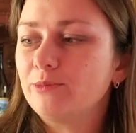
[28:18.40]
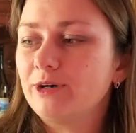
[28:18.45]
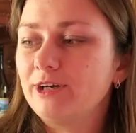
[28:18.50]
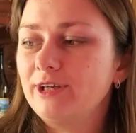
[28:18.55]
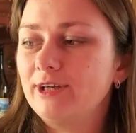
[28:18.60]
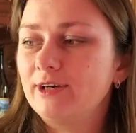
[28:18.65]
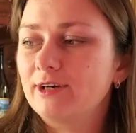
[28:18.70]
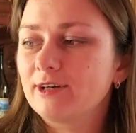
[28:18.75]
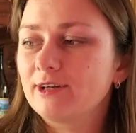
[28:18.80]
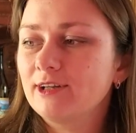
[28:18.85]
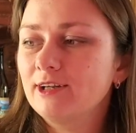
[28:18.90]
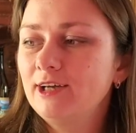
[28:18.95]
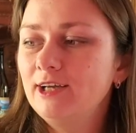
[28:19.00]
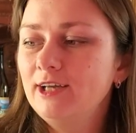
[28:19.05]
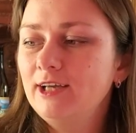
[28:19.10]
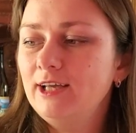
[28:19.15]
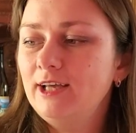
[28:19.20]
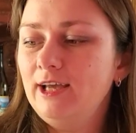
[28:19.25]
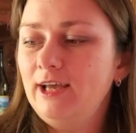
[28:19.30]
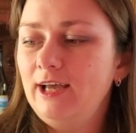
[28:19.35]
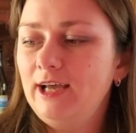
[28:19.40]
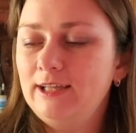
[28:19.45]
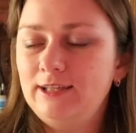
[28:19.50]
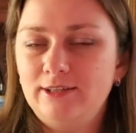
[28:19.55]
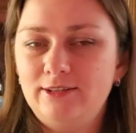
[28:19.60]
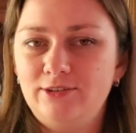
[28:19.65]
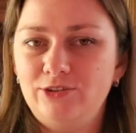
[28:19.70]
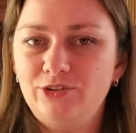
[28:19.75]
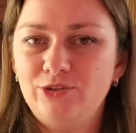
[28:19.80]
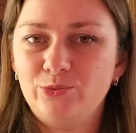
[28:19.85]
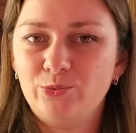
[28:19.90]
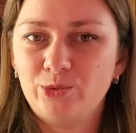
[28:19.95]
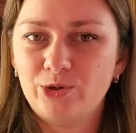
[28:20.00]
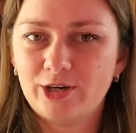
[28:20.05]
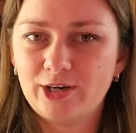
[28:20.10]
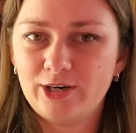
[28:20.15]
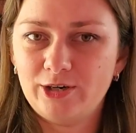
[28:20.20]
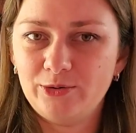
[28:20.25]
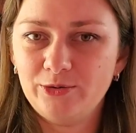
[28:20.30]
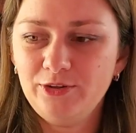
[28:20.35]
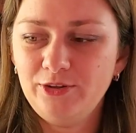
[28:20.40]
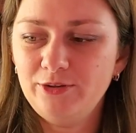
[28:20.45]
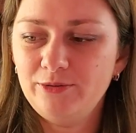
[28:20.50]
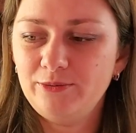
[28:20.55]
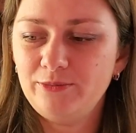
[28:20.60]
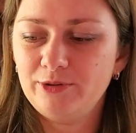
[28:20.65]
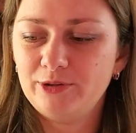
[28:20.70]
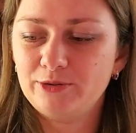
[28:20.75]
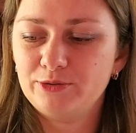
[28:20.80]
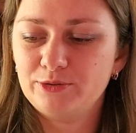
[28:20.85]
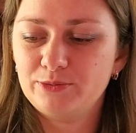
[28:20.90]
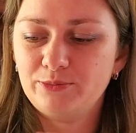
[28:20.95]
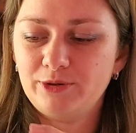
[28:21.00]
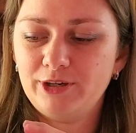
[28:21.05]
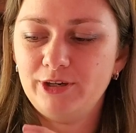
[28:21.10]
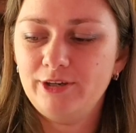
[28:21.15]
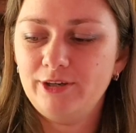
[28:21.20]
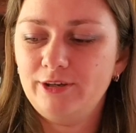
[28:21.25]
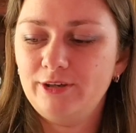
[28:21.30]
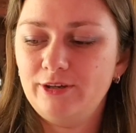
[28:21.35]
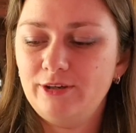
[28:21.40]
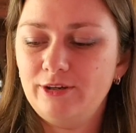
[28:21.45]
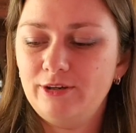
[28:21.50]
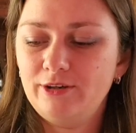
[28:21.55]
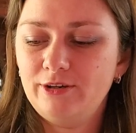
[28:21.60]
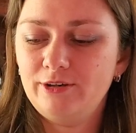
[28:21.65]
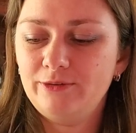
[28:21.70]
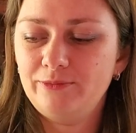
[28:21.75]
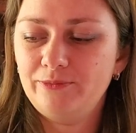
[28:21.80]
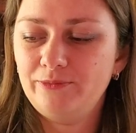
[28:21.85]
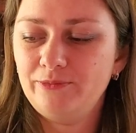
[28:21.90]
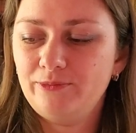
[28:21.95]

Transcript: my yarn, and it didn't work out, because my